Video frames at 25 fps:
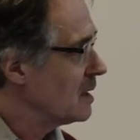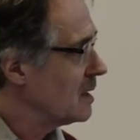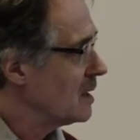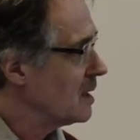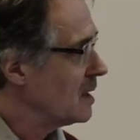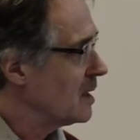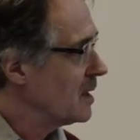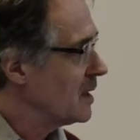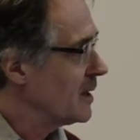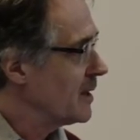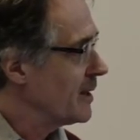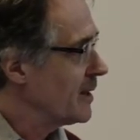
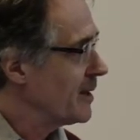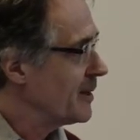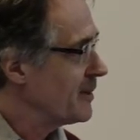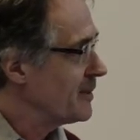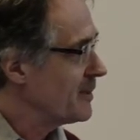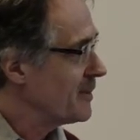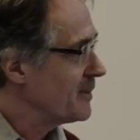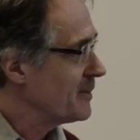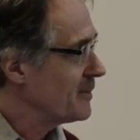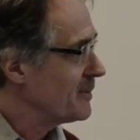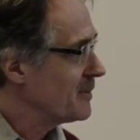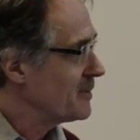
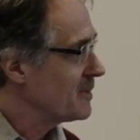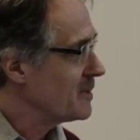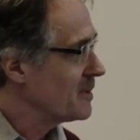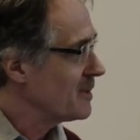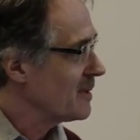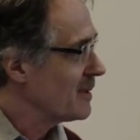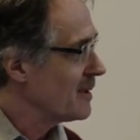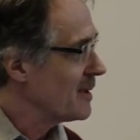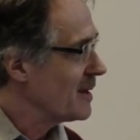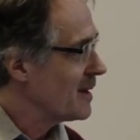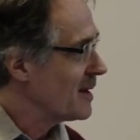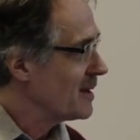
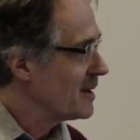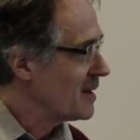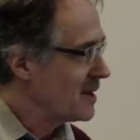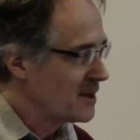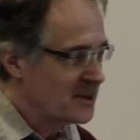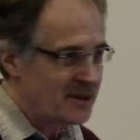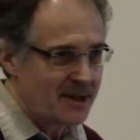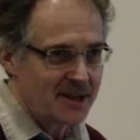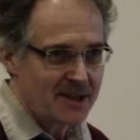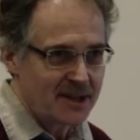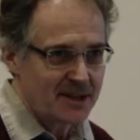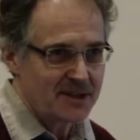And I
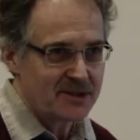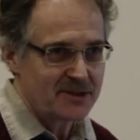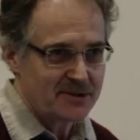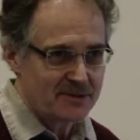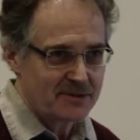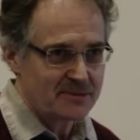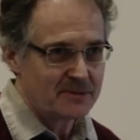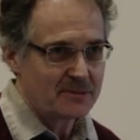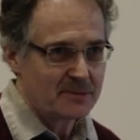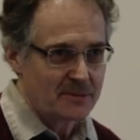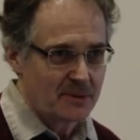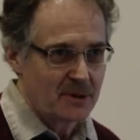think
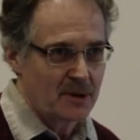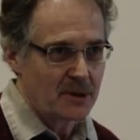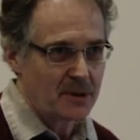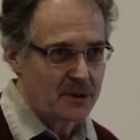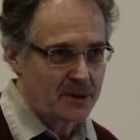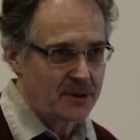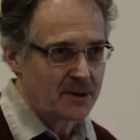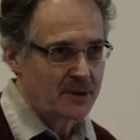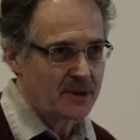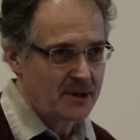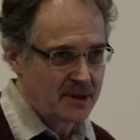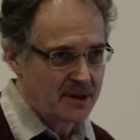it's
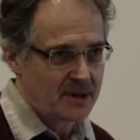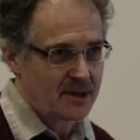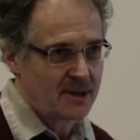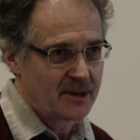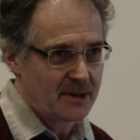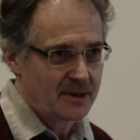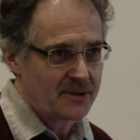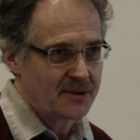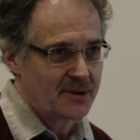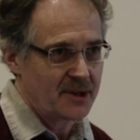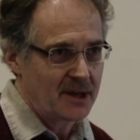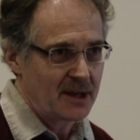worth
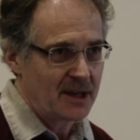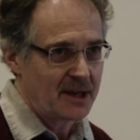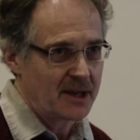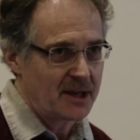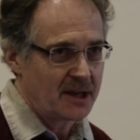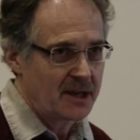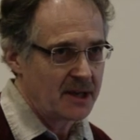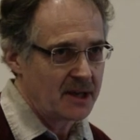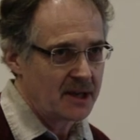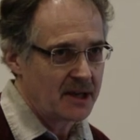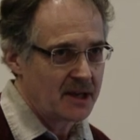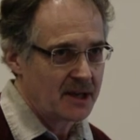
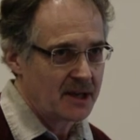really